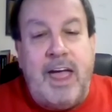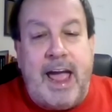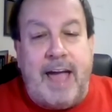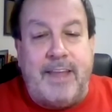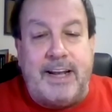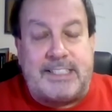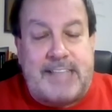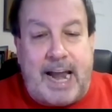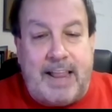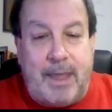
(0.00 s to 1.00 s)
and they
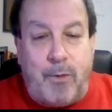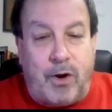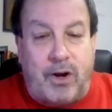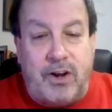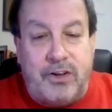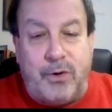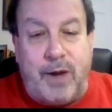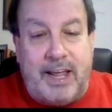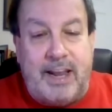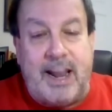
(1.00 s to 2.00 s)
decided they weren't going to do
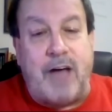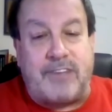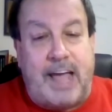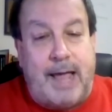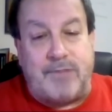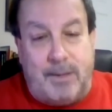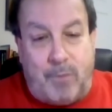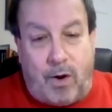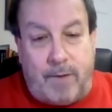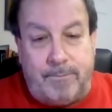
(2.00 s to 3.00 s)
any in-house games
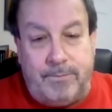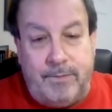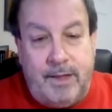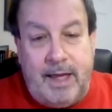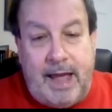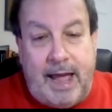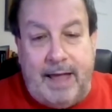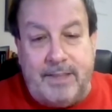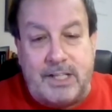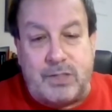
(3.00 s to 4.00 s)
anymore.
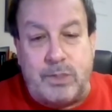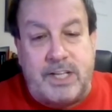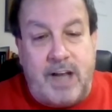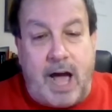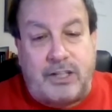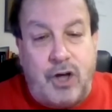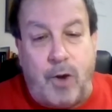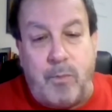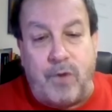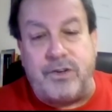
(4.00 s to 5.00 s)
And this was in
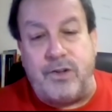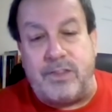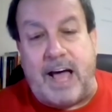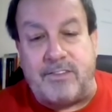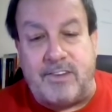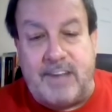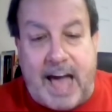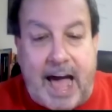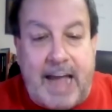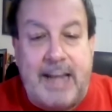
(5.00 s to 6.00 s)
October of
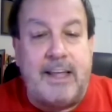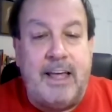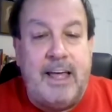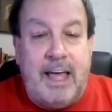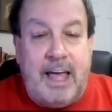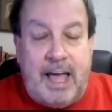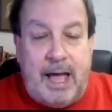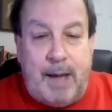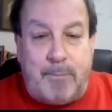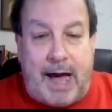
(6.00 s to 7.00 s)
2009.
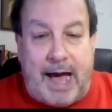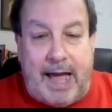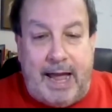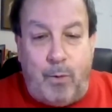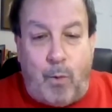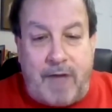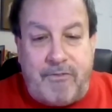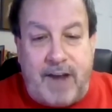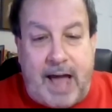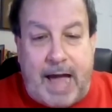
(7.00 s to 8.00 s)
My
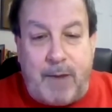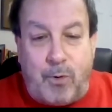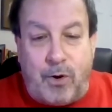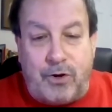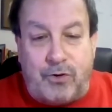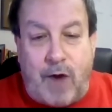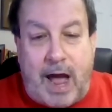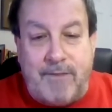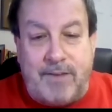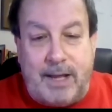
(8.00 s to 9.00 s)
wife and I were
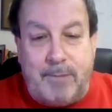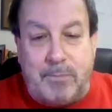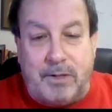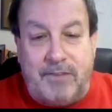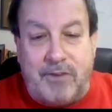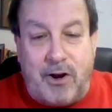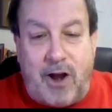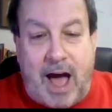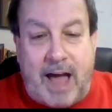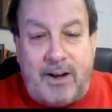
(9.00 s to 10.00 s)
driving, believe it or
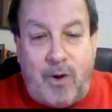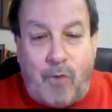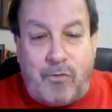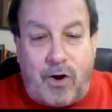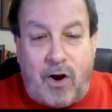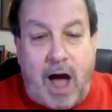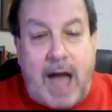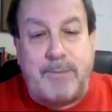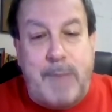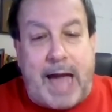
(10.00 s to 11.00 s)
not, over
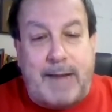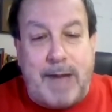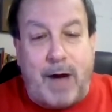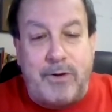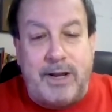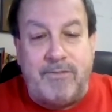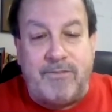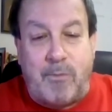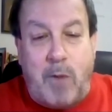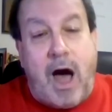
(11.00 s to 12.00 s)
Hogback Mountain in
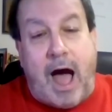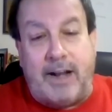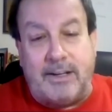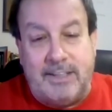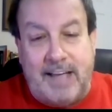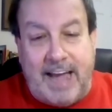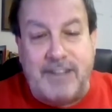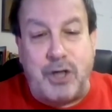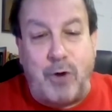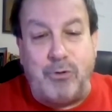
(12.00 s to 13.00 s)
Vermont,
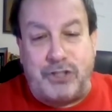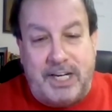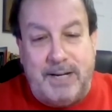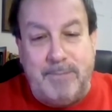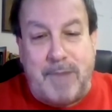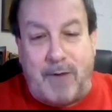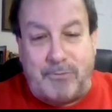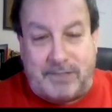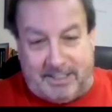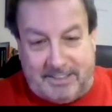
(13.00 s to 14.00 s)
HOG Mountain.